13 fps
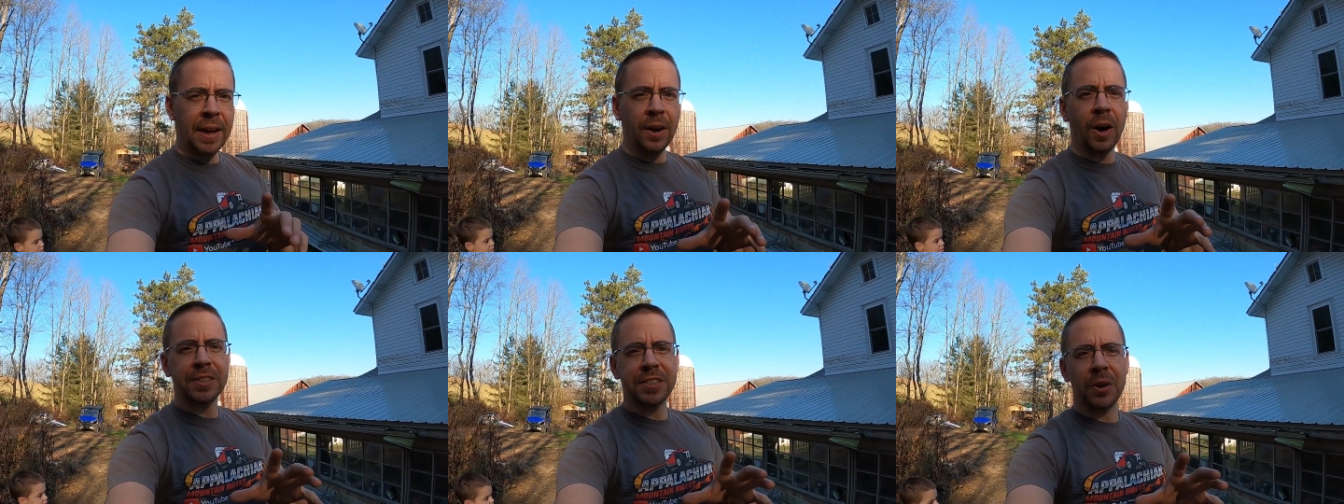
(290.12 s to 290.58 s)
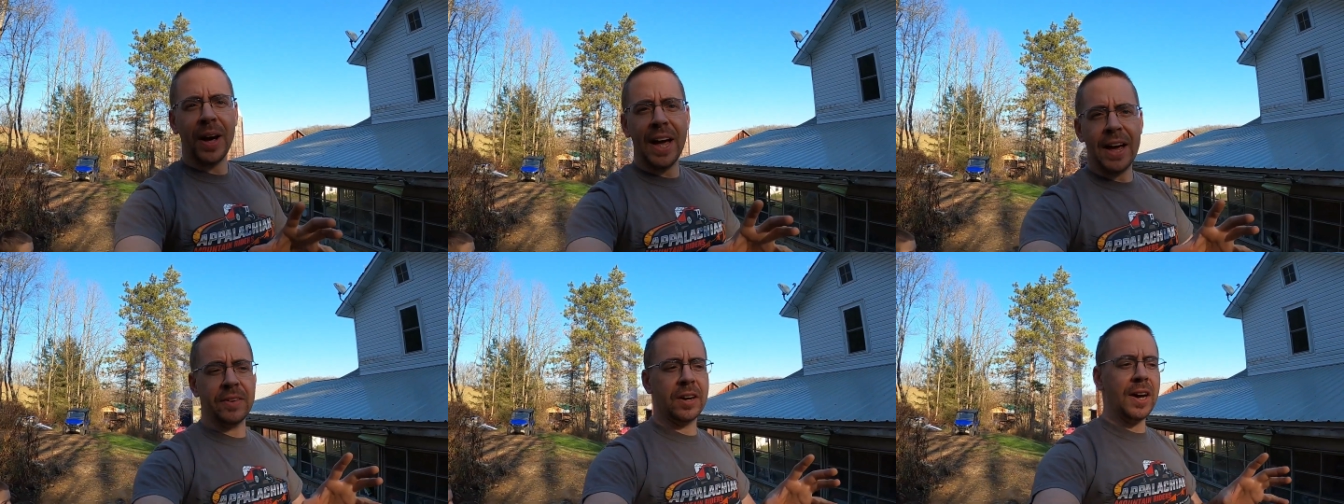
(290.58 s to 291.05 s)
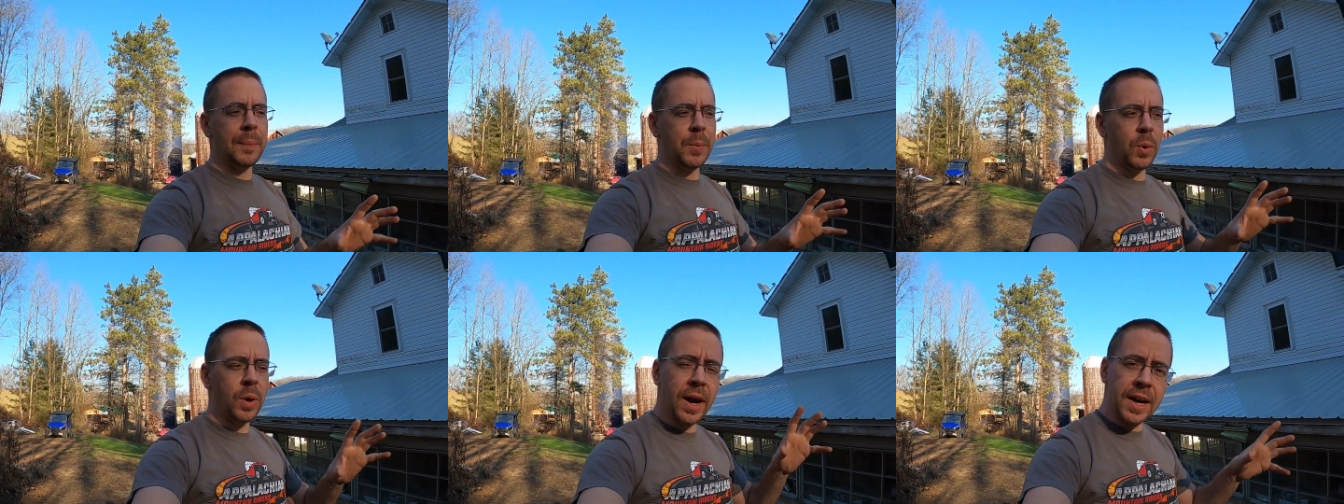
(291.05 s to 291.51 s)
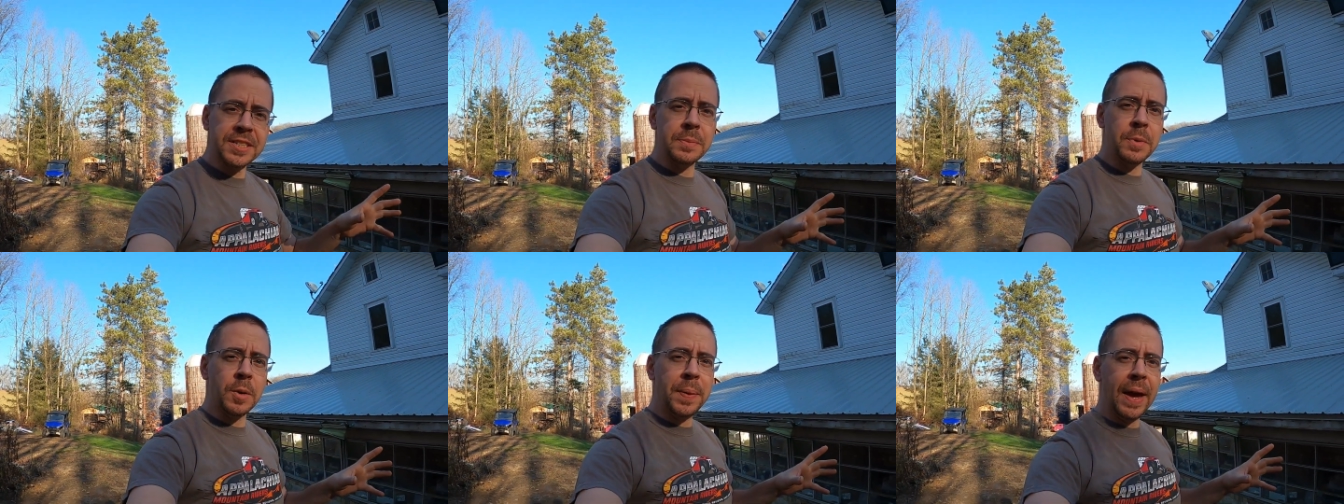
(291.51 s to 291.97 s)
And also I have a couple
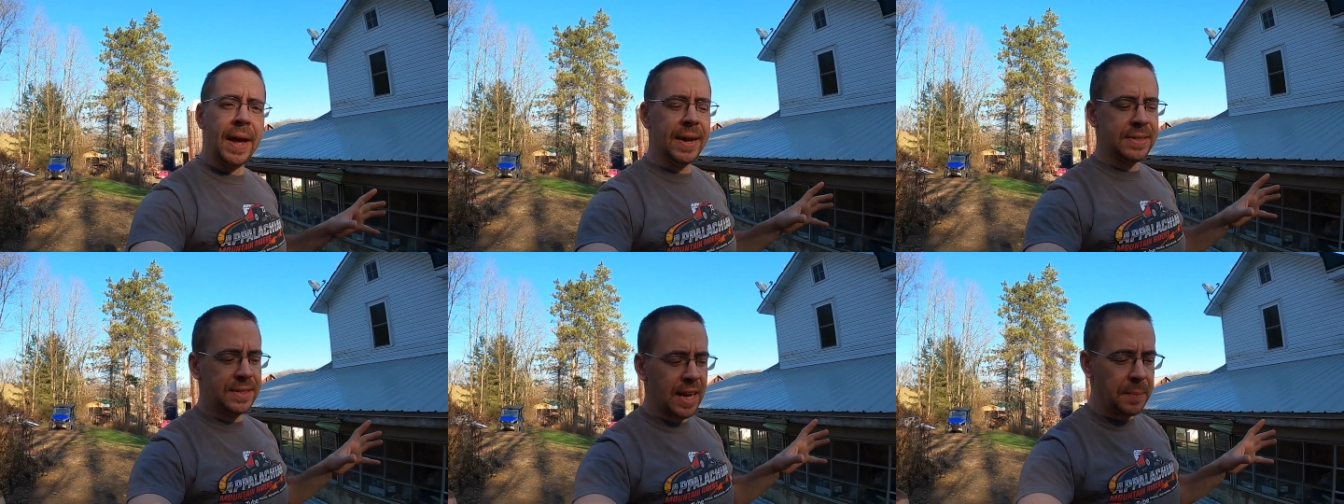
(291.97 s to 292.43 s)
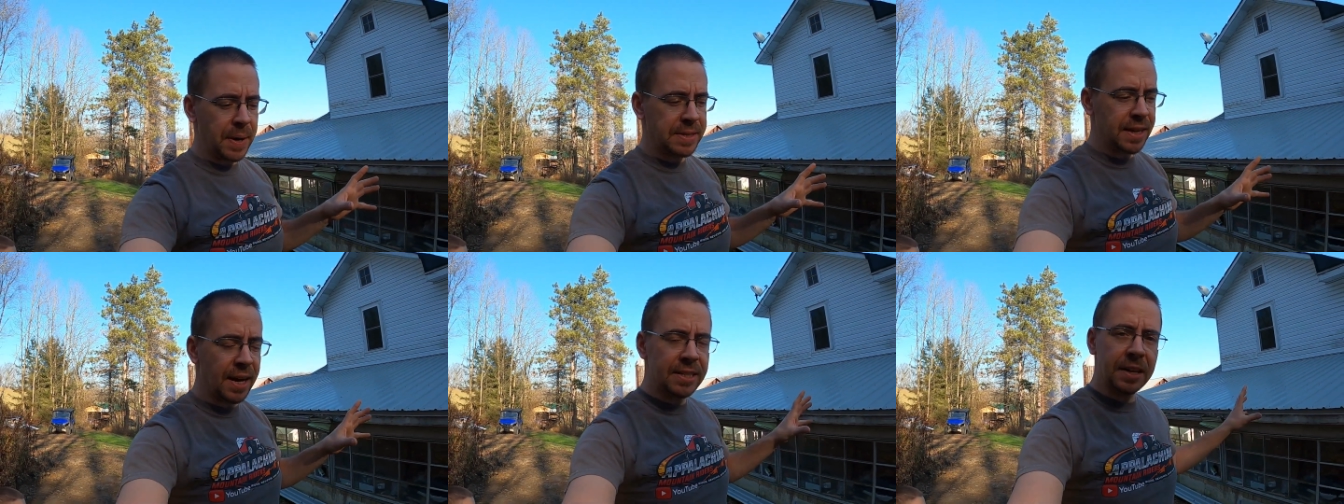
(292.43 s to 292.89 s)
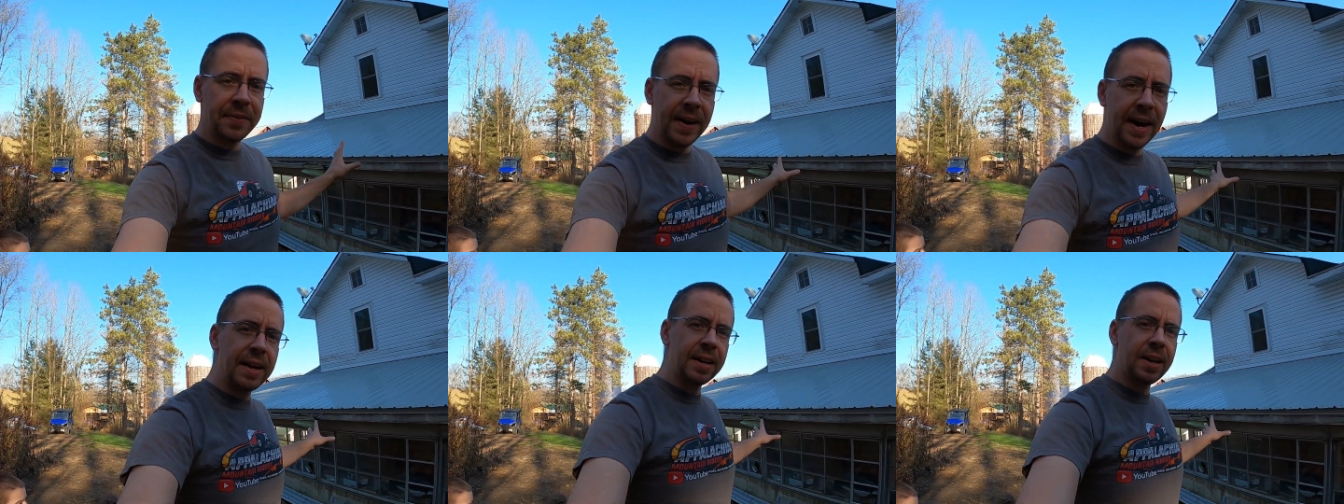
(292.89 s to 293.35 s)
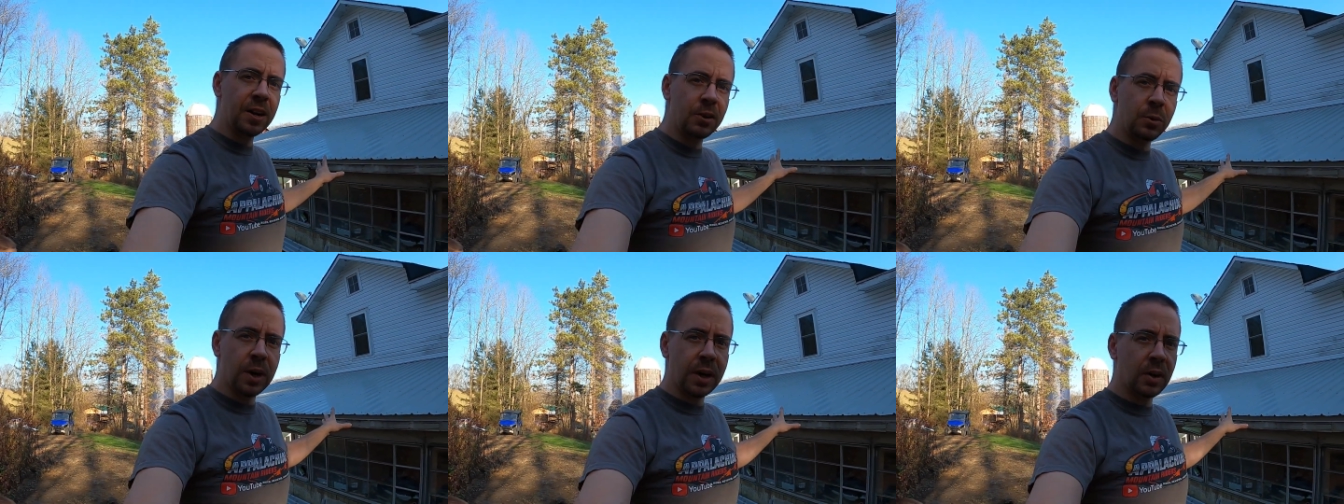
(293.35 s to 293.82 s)
customer paying side-by-sides I've had in here
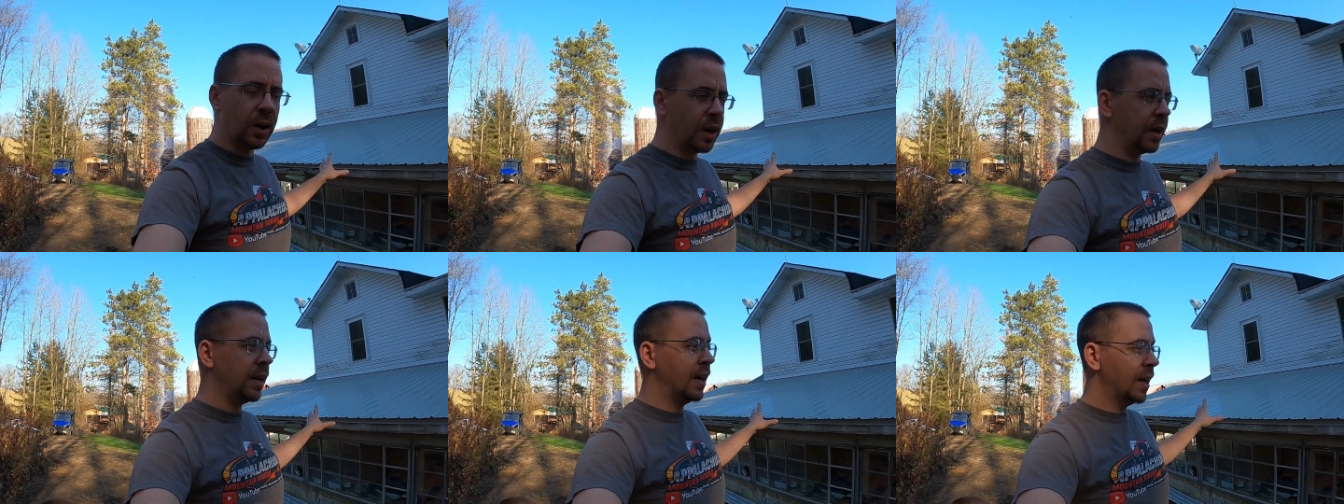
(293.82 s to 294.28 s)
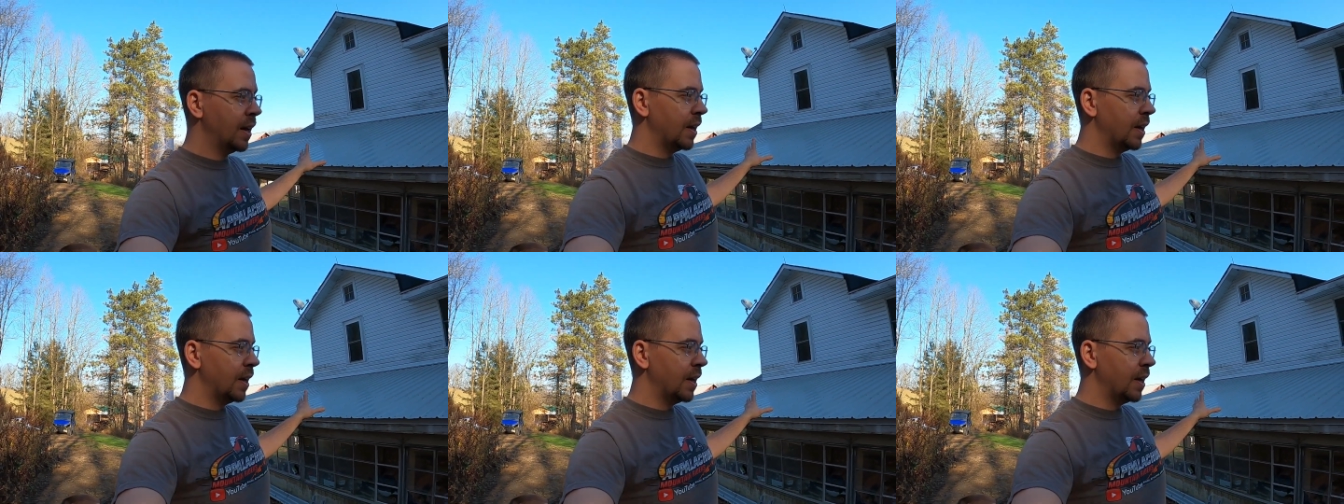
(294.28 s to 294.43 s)
to work on